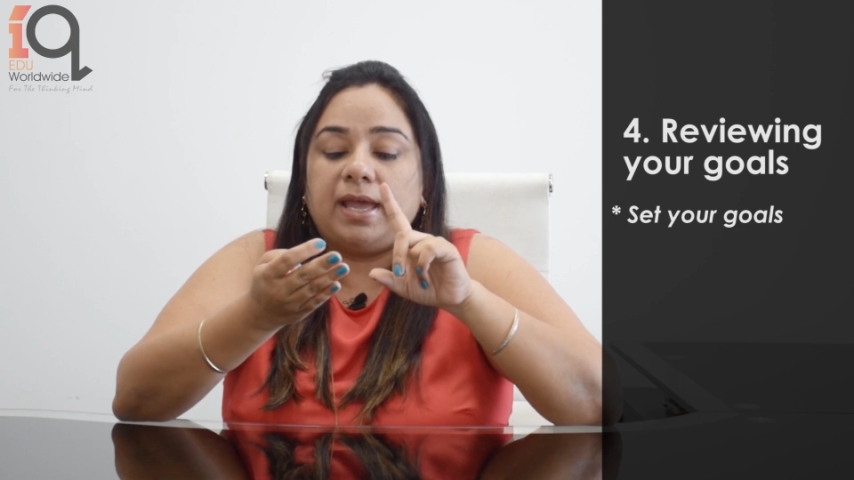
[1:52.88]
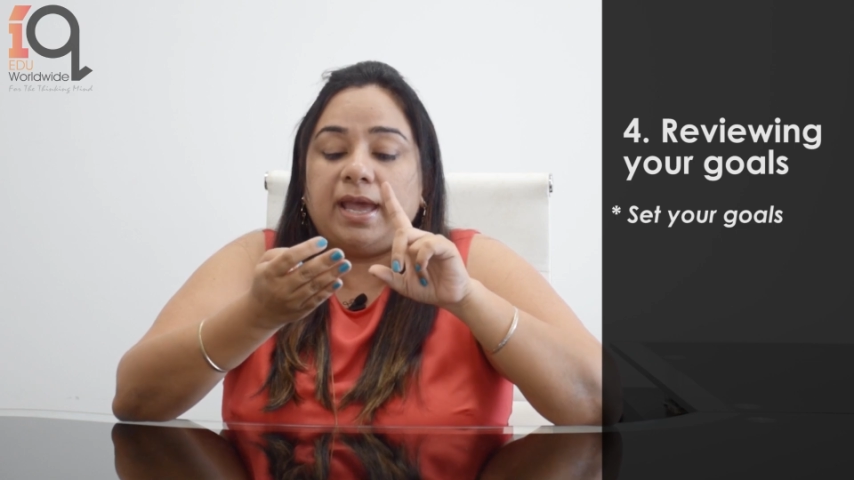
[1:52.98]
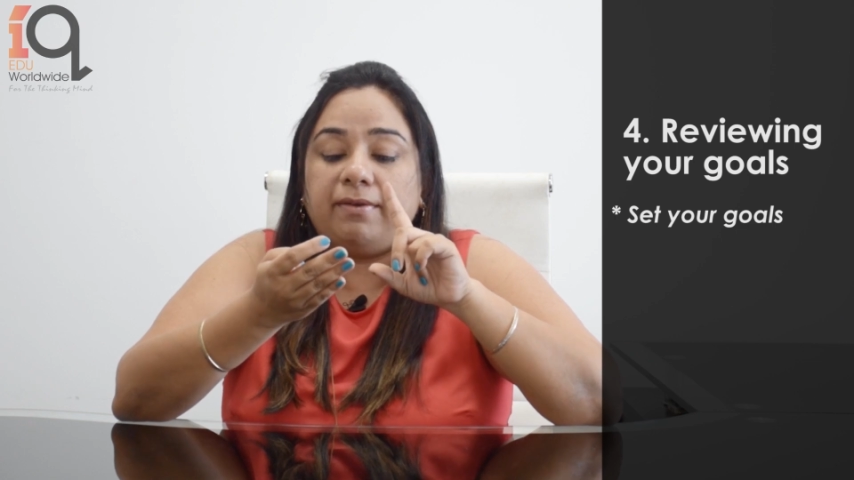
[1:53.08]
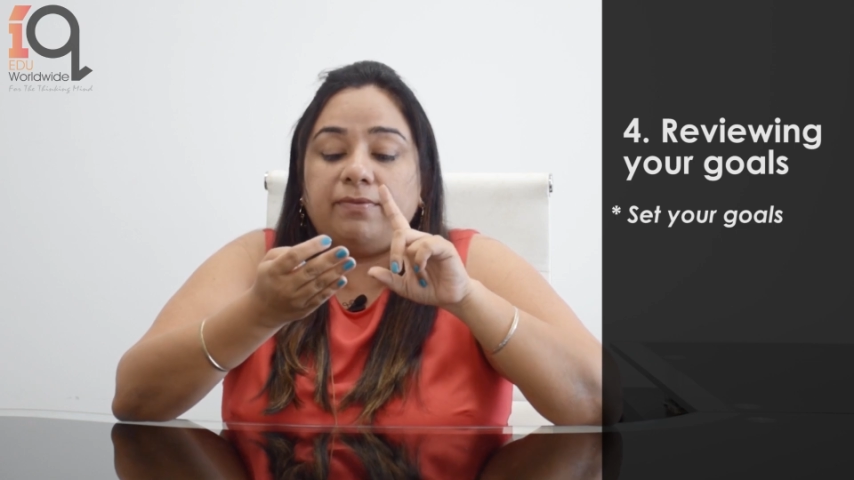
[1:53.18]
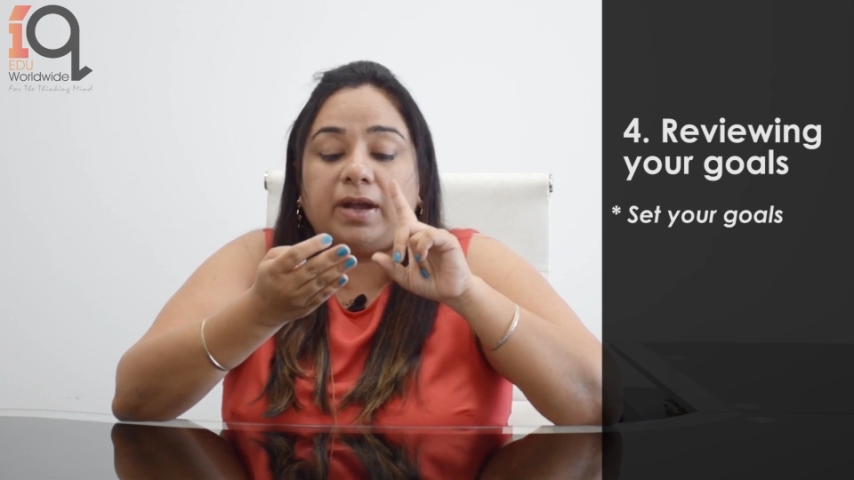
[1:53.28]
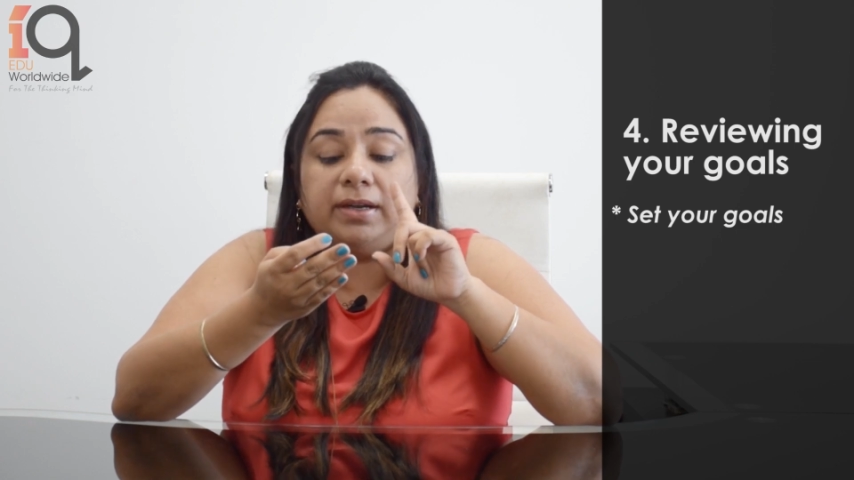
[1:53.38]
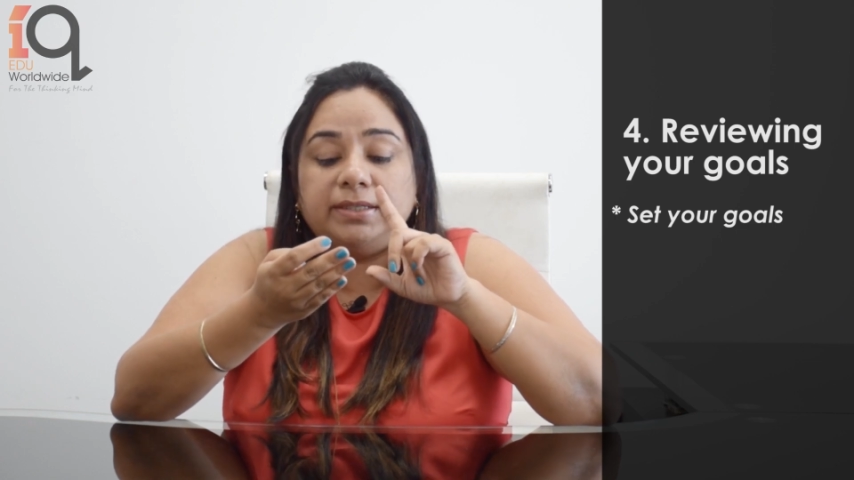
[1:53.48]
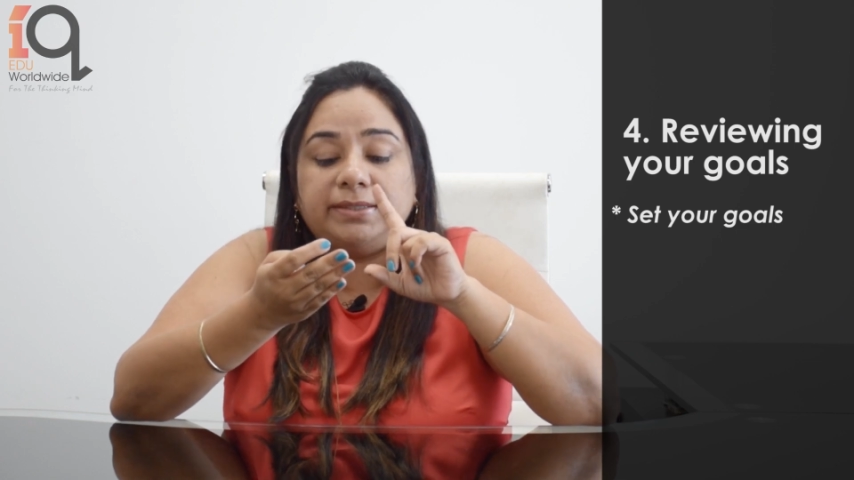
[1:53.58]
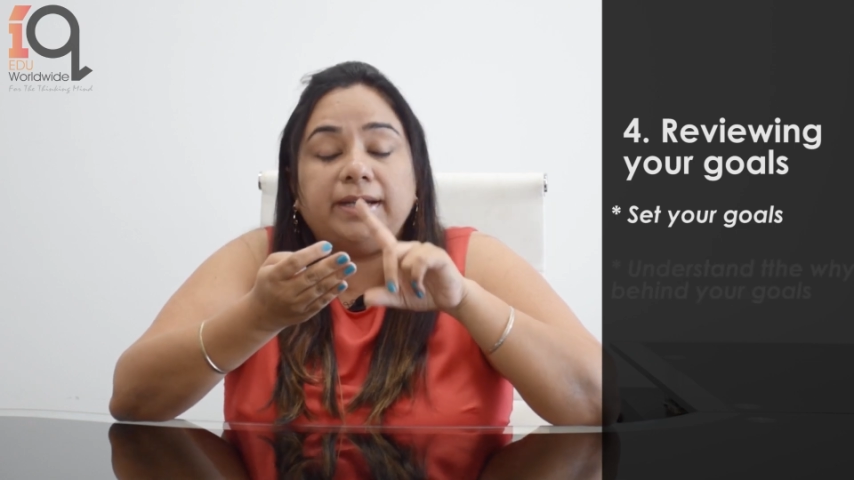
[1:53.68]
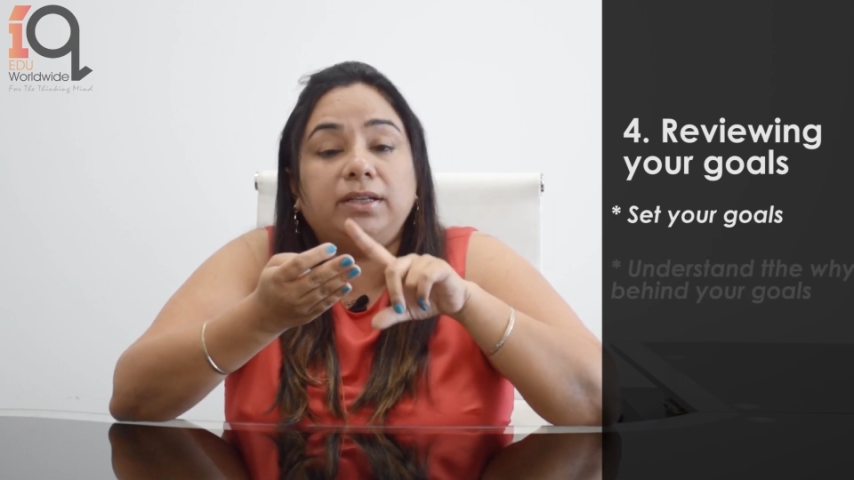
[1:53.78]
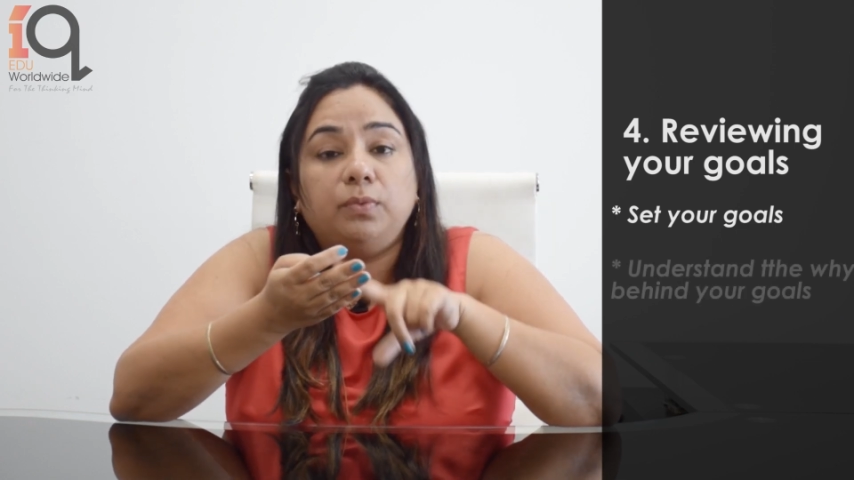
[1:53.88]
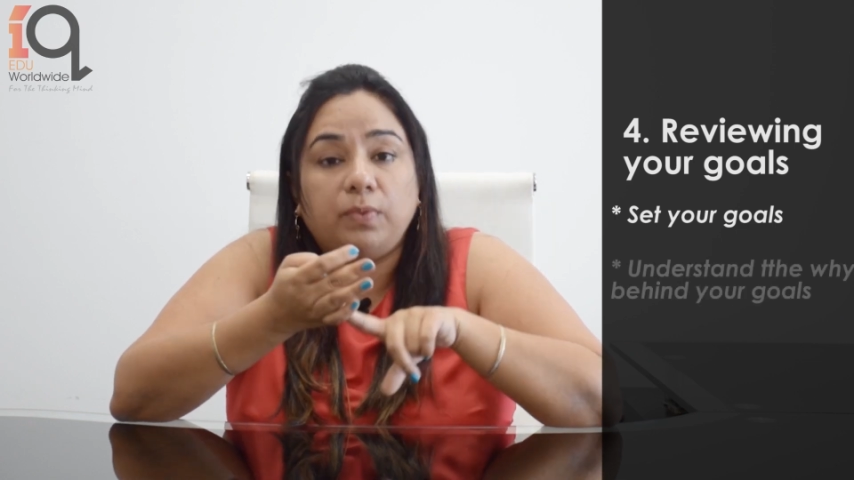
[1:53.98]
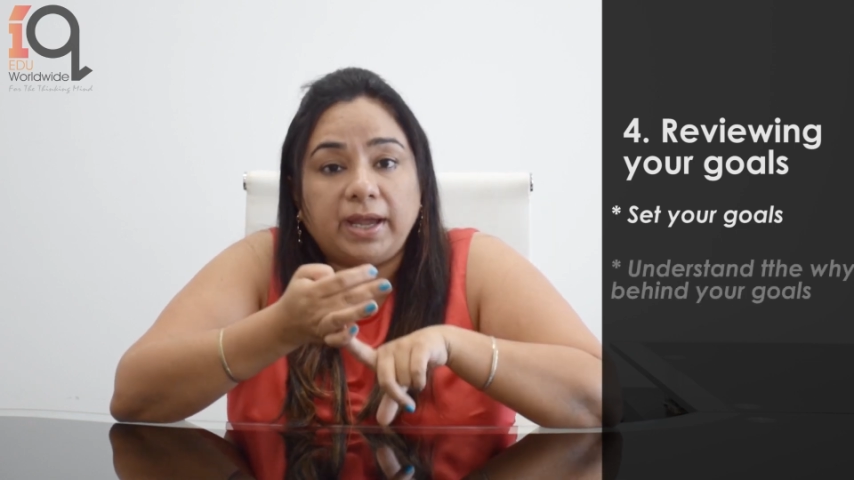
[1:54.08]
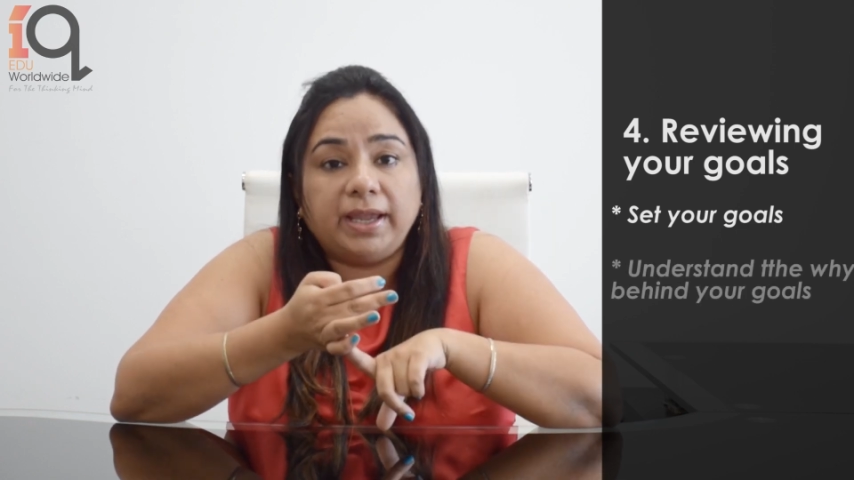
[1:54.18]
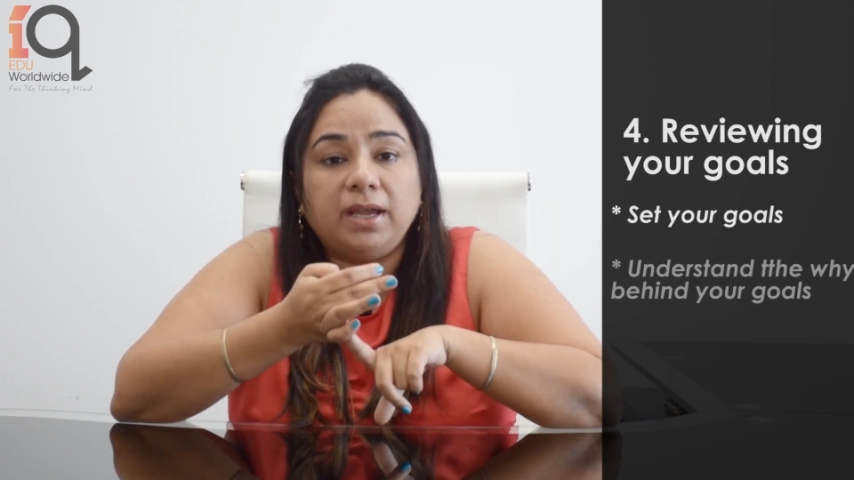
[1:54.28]
understand the
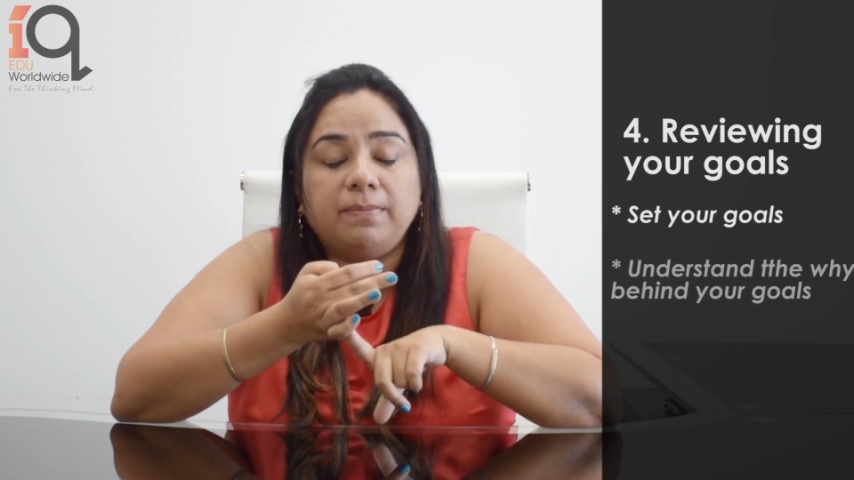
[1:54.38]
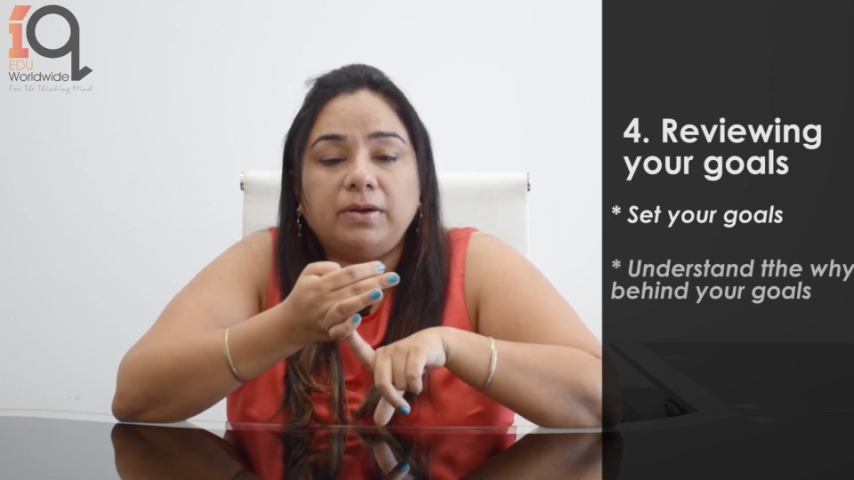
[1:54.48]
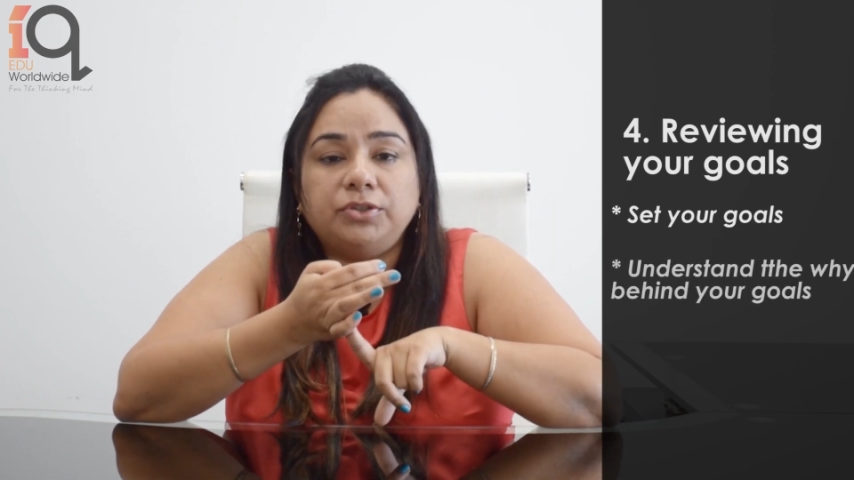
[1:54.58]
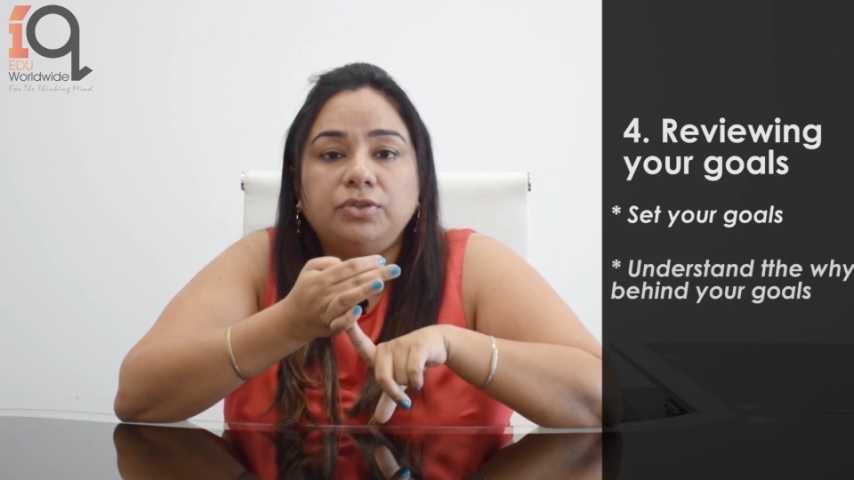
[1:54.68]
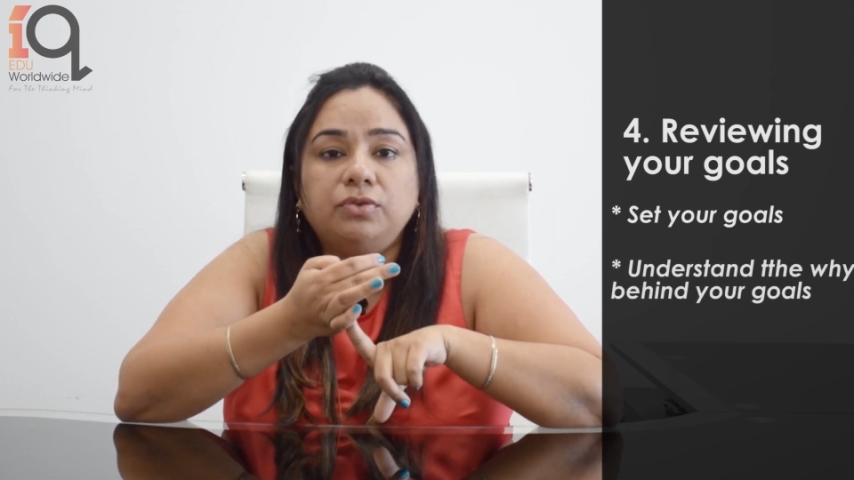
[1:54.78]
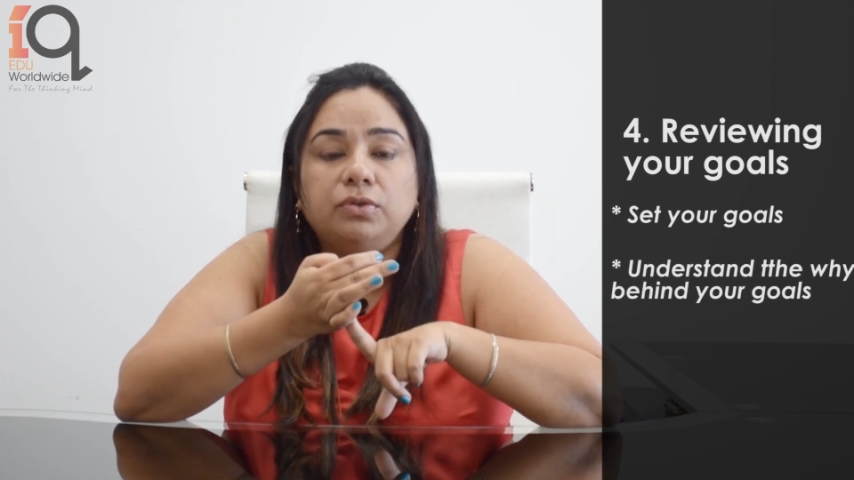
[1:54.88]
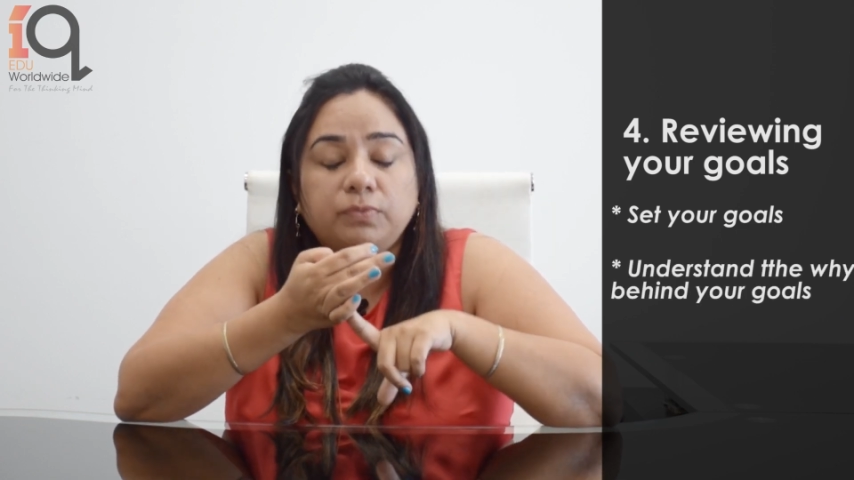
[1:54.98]
why about your goal,